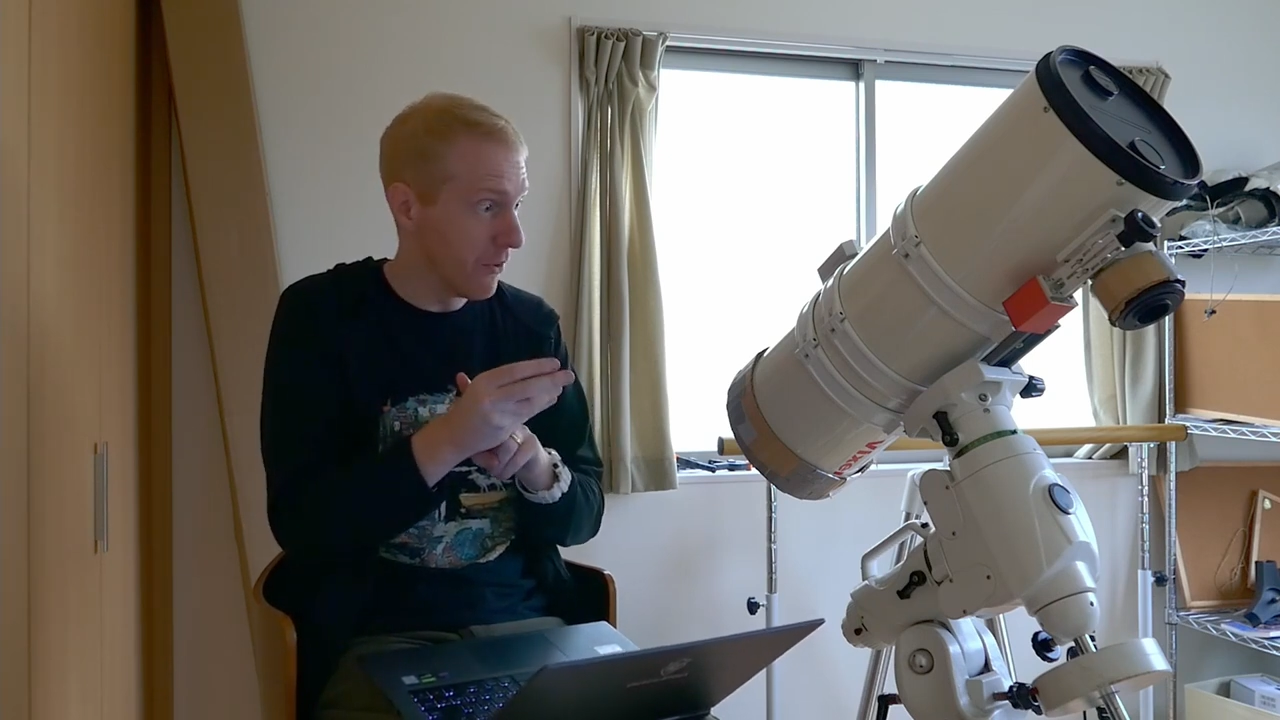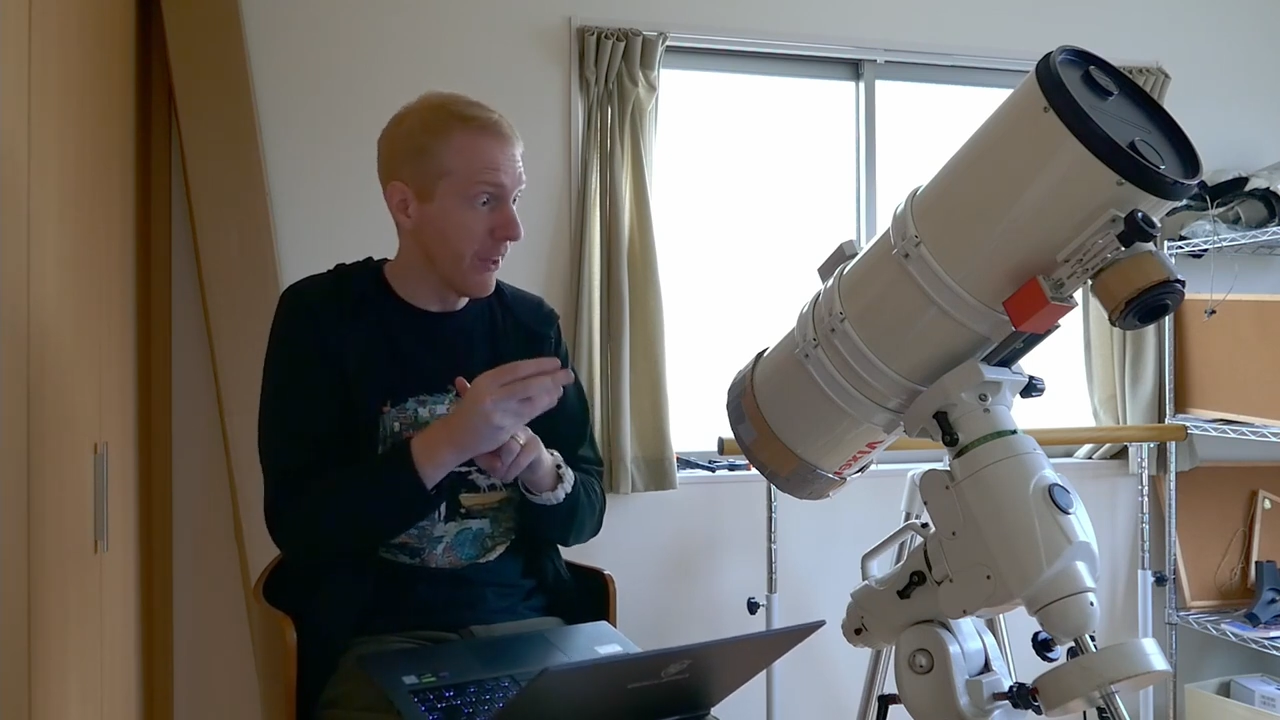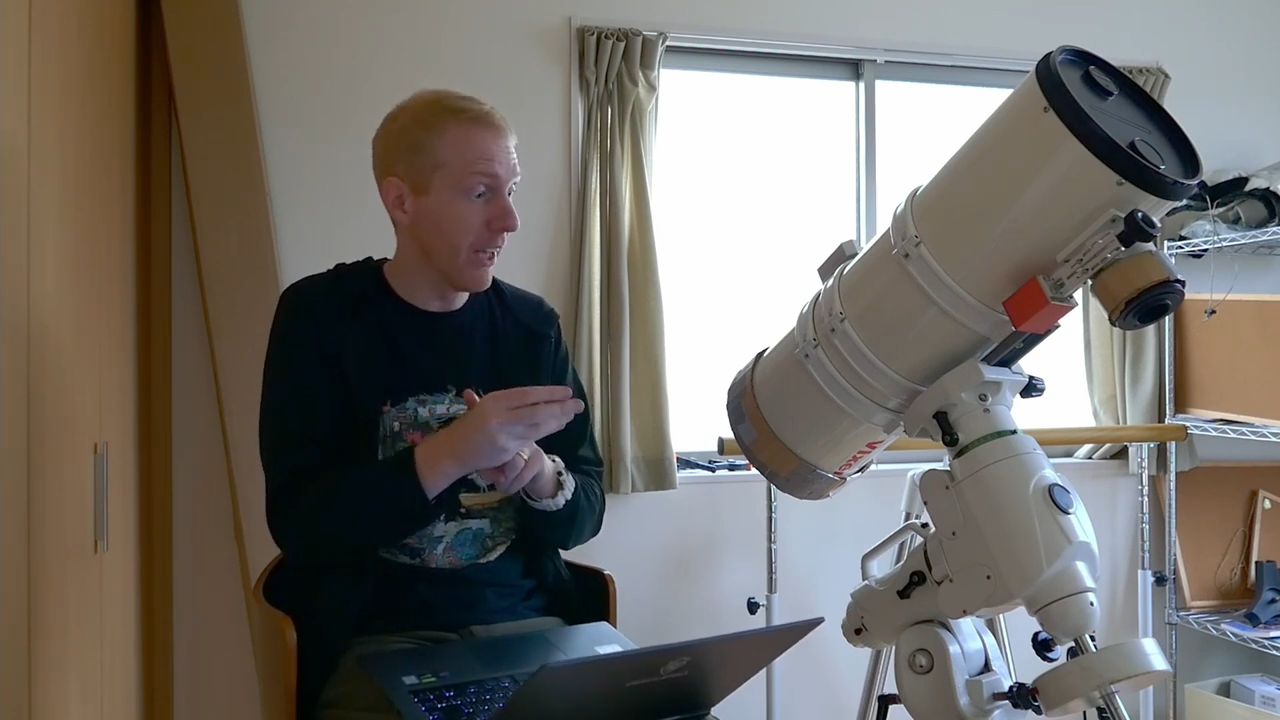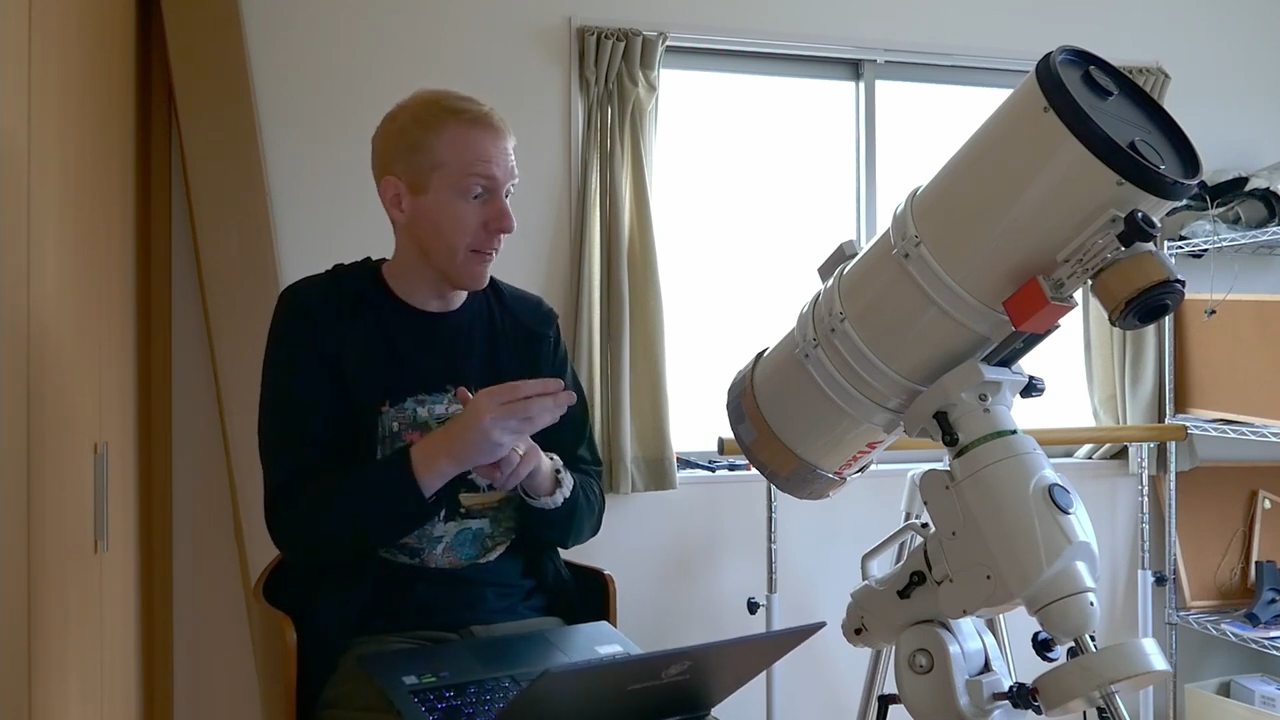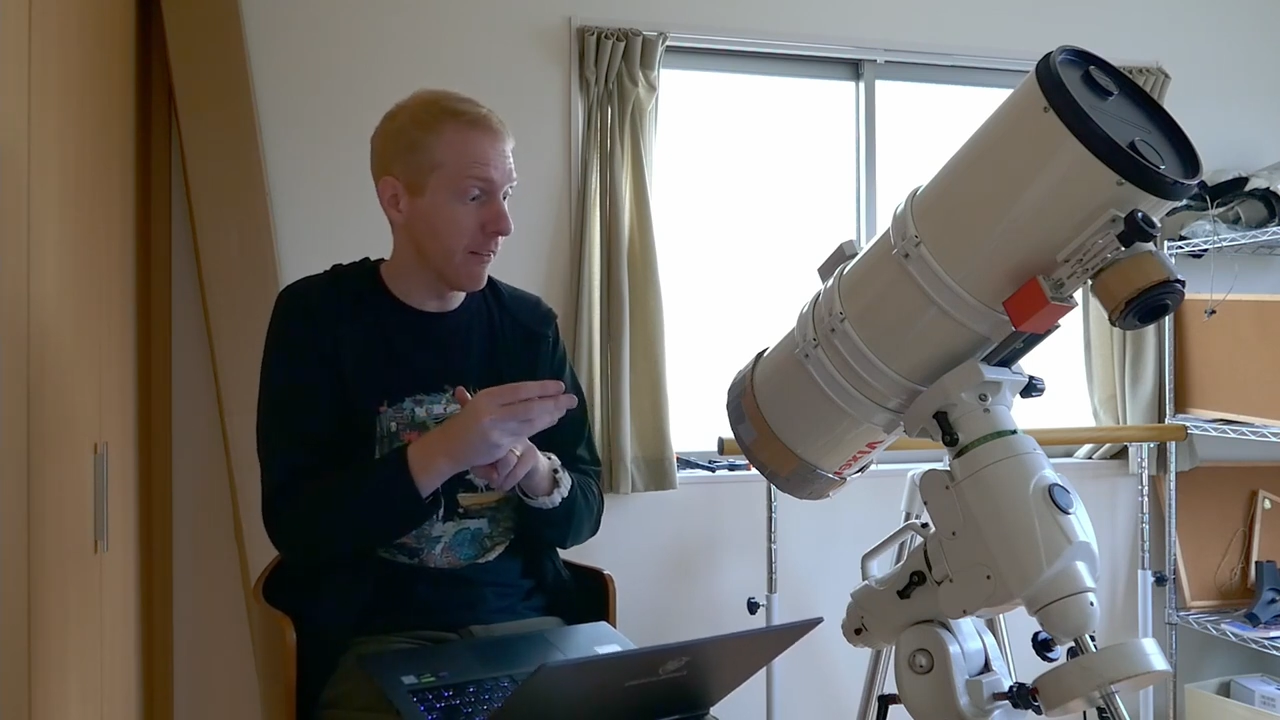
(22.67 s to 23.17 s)

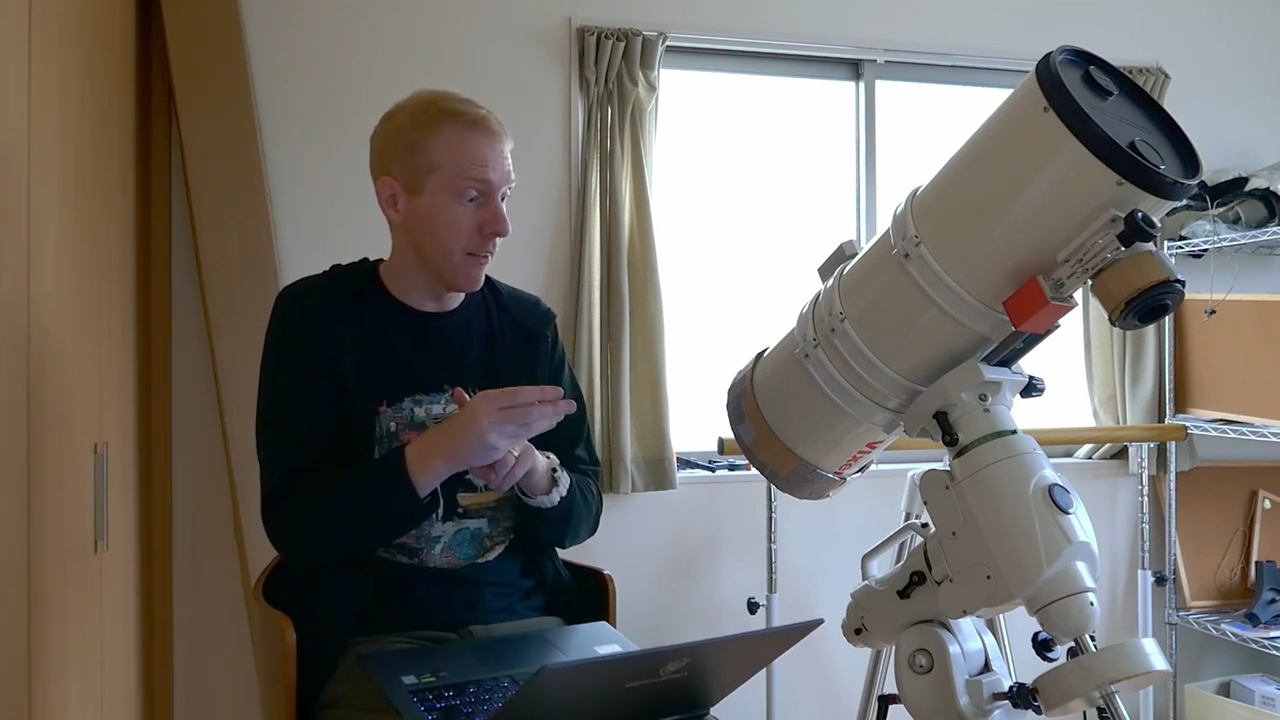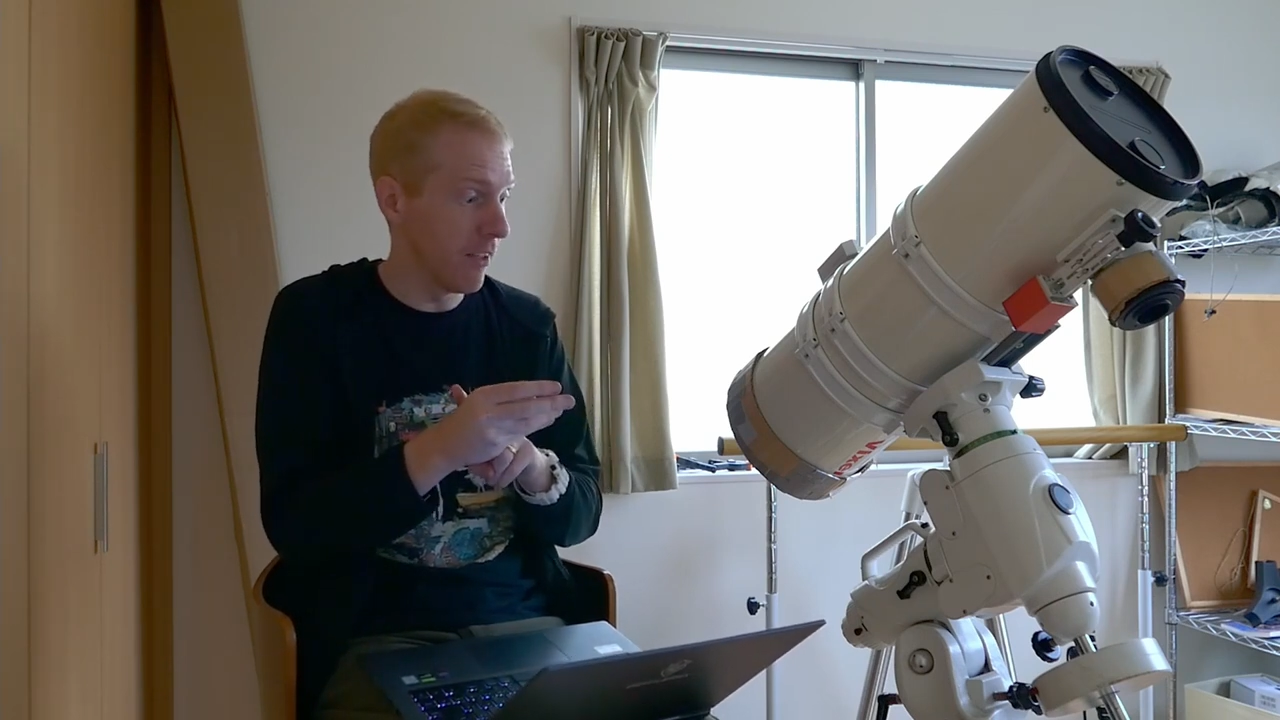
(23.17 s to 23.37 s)
that